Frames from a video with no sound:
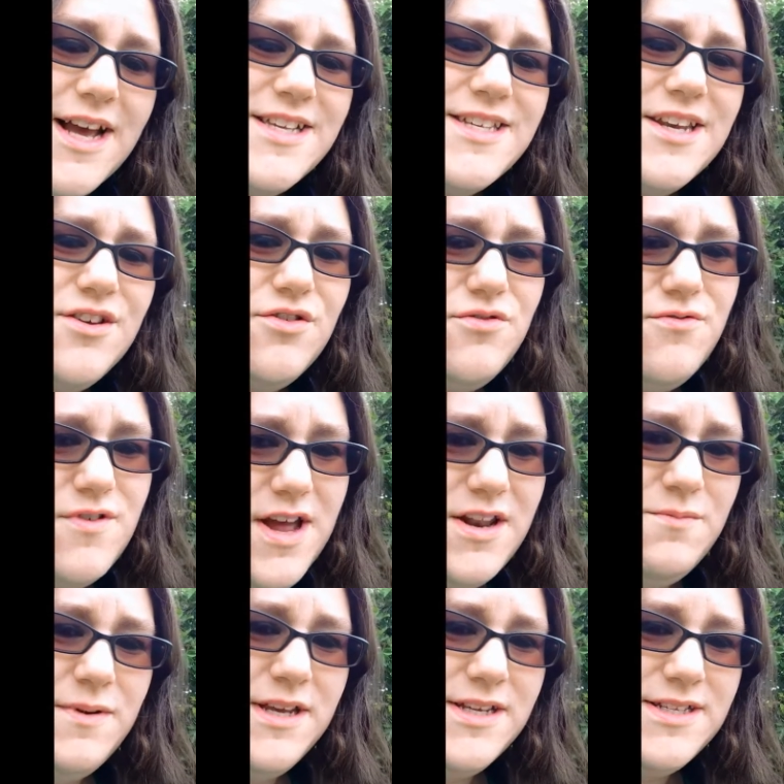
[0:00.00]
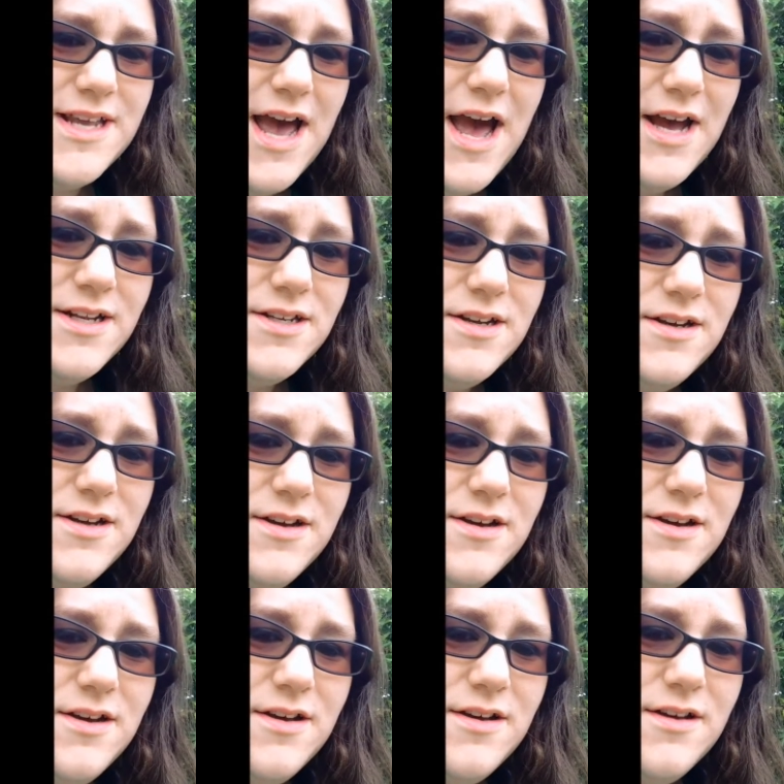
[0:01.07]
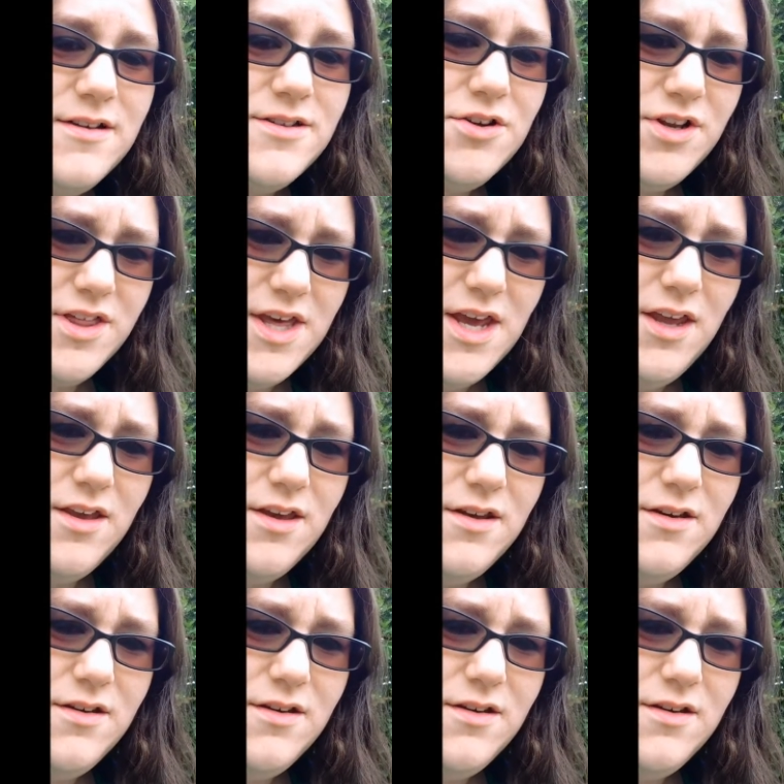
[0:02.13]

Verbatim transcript: That's incredibly sad, don't you think?